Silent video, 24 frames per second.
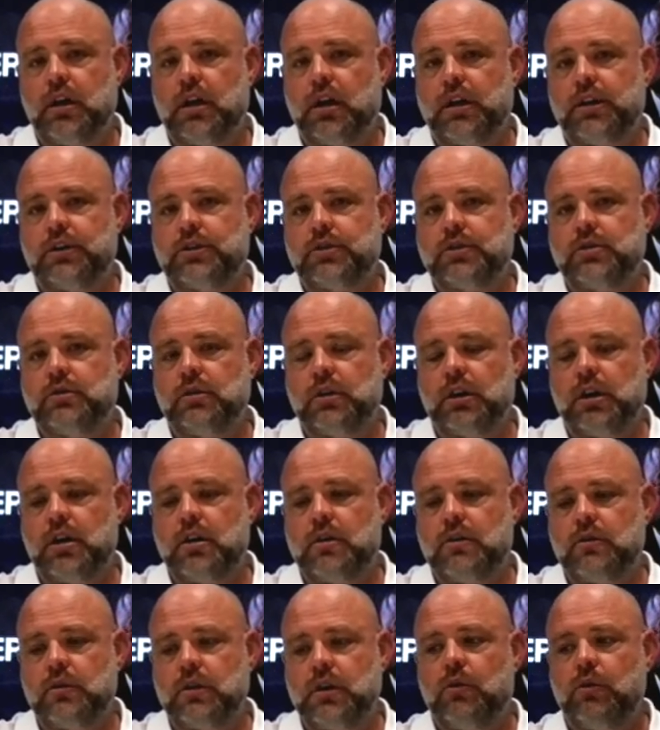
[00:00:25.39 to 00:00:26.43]
on a student
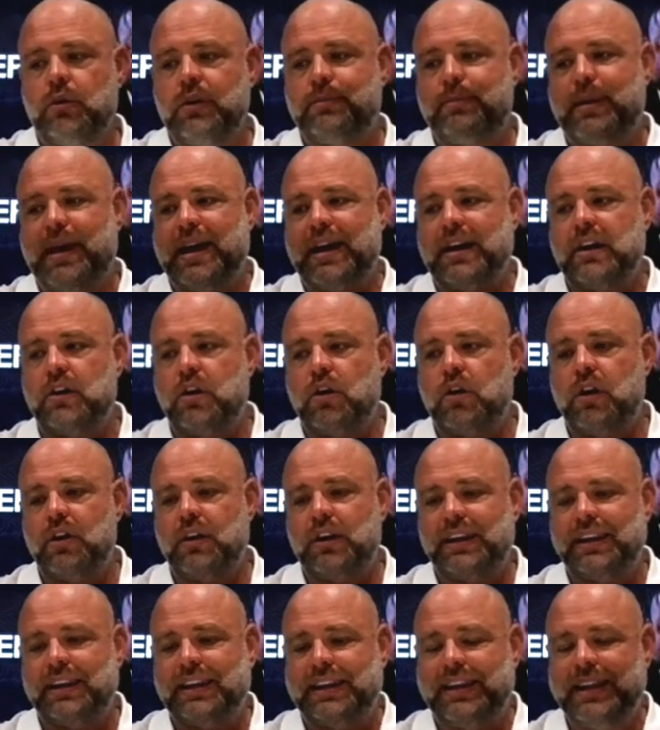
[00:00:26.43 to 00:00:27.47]
loan with paying
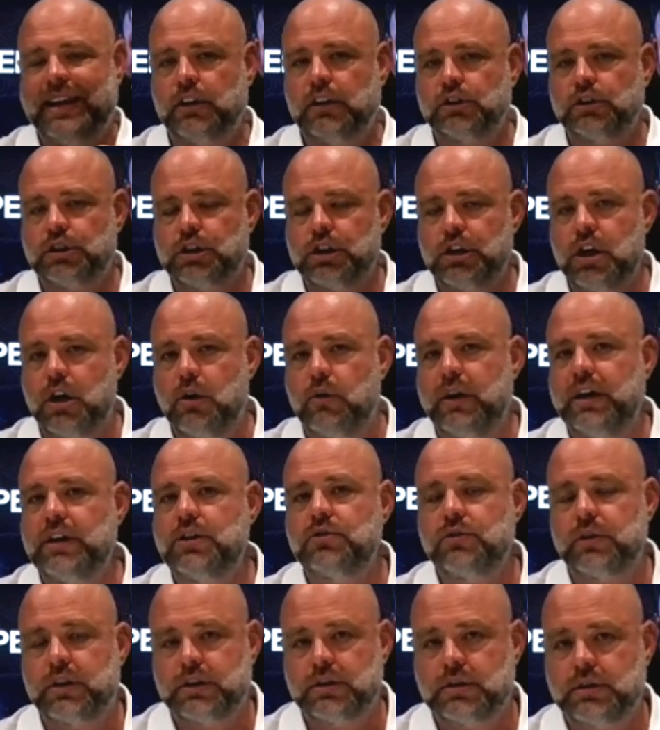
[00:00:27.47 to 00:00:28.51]
little to no
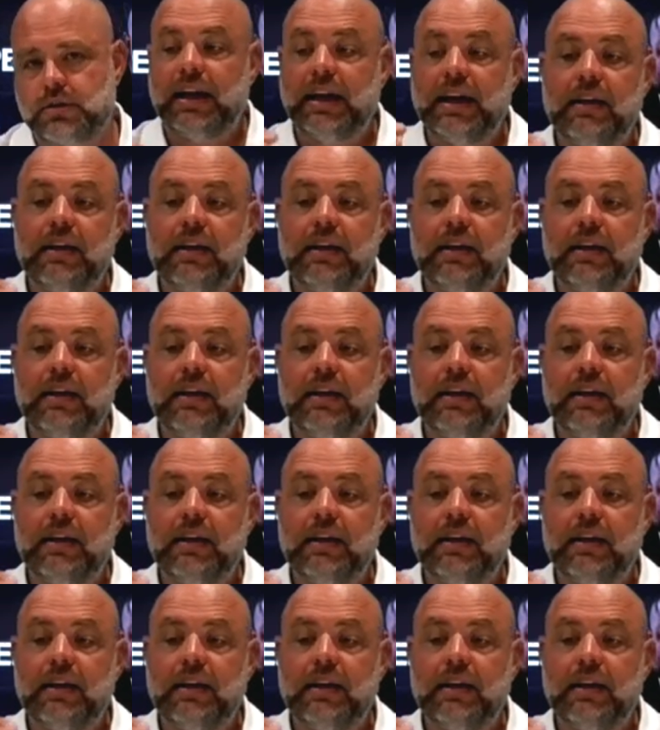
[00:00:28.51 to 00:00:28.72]
interest.